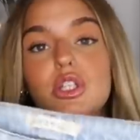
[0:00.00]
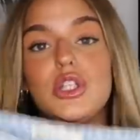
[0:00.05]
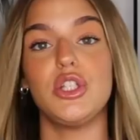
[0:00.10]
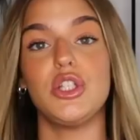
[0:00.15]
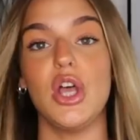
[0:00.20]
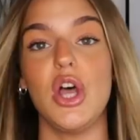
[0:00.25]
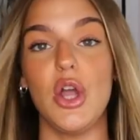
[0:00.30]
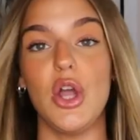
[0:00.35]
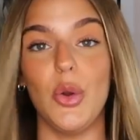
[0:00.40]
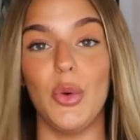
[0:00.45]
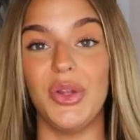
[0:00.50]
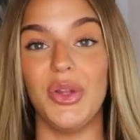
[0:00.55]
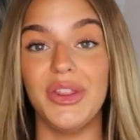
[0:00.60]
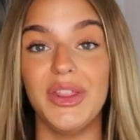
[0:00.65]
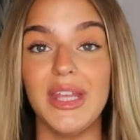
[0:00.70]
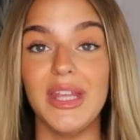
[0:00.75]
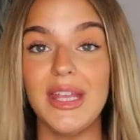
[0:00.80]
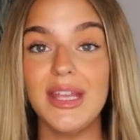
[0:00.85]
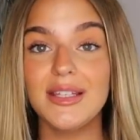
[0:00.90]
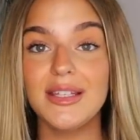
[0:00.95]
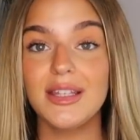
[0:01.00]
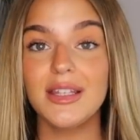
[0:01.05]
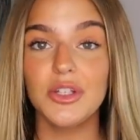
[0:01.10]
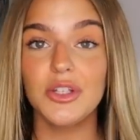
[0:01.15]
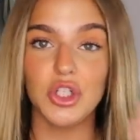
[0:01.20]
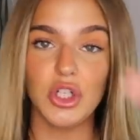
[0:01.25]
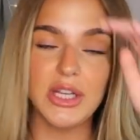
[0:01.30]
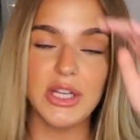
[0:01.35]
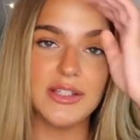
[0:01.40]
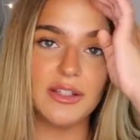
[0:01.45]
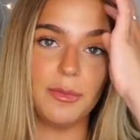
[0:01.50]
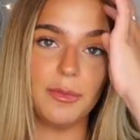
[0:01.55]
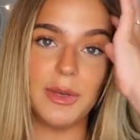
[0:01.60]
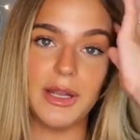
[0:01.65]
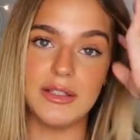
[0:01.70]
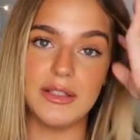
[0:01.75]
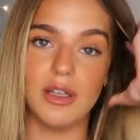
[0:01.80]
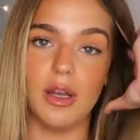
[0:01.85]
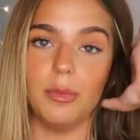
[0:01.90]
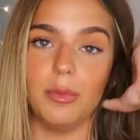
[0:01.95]
So these are the jeans I
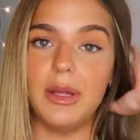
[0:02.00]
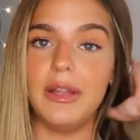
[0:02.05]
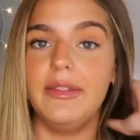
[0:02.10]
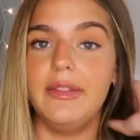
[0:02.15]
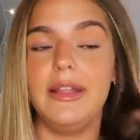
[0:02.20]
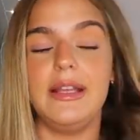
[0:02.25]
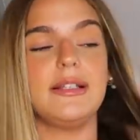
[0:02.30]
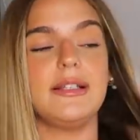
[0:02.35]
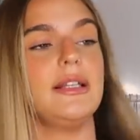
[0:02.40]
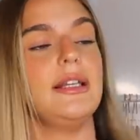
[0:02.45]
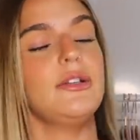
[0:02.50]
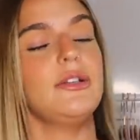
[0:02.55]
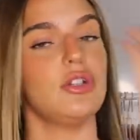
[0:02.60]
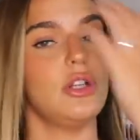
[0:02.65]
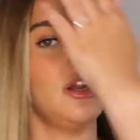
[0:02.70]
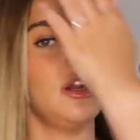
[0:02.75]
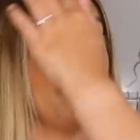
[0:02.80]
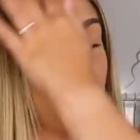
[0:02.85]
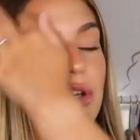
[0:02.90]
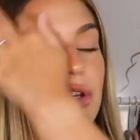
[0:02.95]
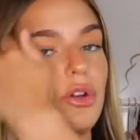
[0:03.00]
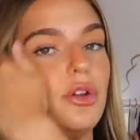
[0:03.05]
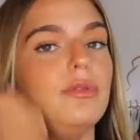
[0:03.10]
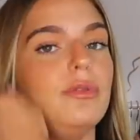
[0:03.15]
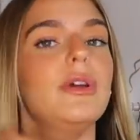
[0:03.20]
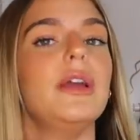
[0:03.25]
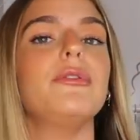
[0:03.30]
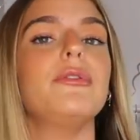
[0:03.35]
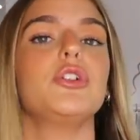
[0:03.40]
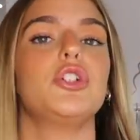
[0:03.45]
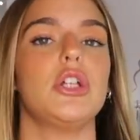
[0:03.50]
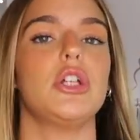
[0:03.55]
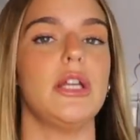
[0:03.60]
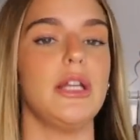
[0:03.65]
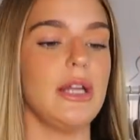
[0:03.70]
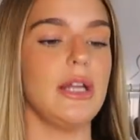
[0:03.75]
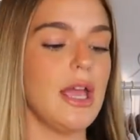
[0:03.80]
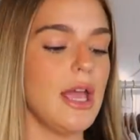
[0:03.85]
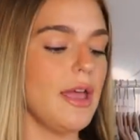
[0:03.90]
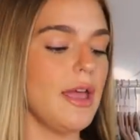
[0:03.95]
picked up, and these are literally like my new favourite
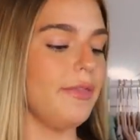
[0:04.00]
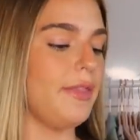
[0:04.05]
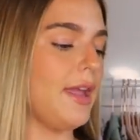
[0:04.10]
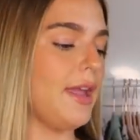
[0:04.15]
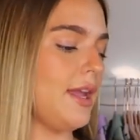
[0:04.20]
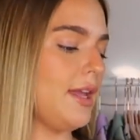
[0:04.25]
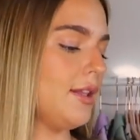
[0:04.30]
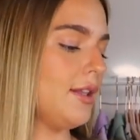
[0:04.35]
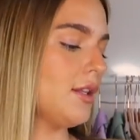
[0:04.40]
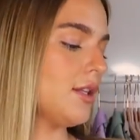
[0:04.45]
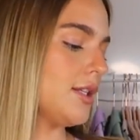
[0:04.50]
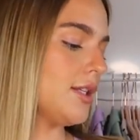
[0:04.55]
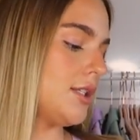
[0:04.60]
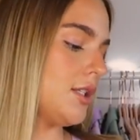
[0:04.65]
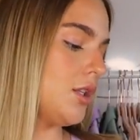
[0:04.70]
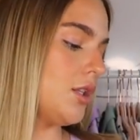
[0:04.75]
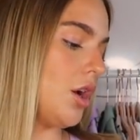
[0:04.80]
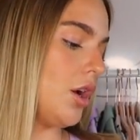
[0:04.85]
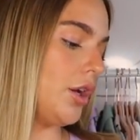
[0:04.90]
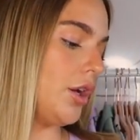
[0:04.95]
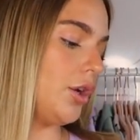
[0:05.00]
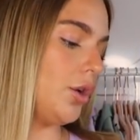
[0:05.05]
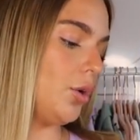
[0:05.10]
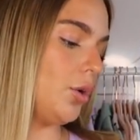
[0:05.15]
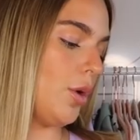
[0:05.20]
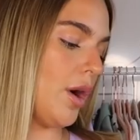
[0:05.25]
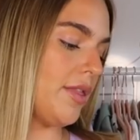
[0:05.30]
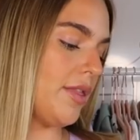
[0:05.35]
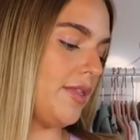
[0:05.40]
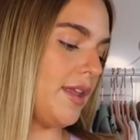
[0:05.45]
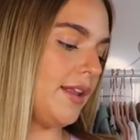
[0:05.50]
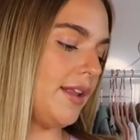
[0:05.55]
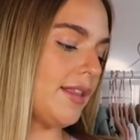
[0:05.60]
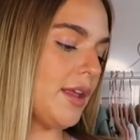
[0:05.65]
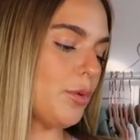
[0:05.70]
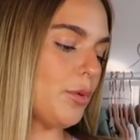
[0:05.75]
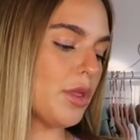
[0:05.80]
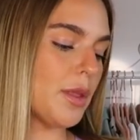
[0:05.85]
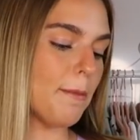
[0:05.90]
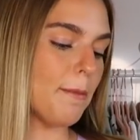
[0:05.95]
jean. They're in the style, I think
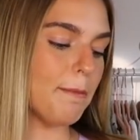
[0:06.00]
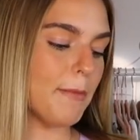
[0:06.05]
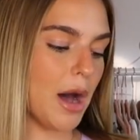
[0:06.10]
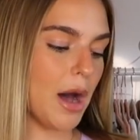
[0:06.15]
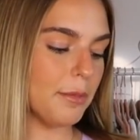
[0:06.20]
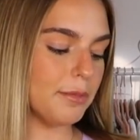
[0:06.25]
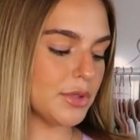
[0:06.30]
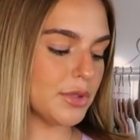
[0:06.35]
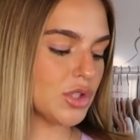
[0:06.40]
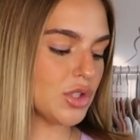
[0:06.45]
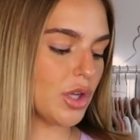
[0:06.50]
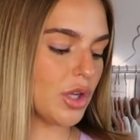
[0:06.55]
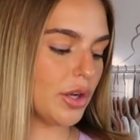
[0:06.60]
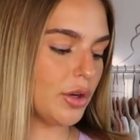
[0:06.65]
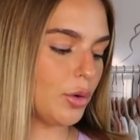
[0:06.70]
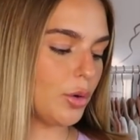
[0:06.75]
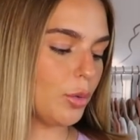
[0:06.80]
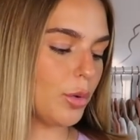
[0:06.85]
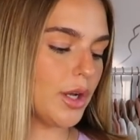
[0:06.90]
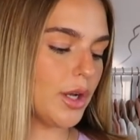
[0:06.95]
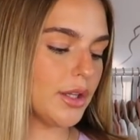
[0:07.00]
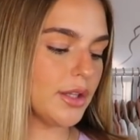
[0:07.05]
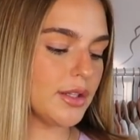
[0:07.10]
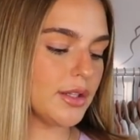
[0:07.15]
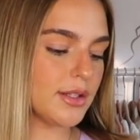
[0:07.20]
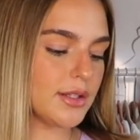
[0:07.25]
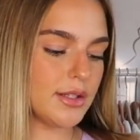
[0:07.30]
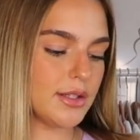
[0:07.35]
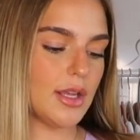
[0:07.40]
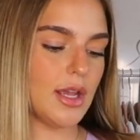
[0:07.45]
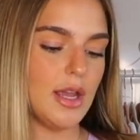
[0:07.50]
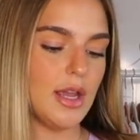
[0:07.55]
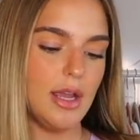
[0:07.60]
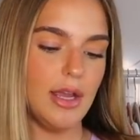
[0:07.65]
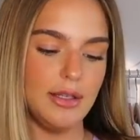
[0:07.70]
they were the mum style ones.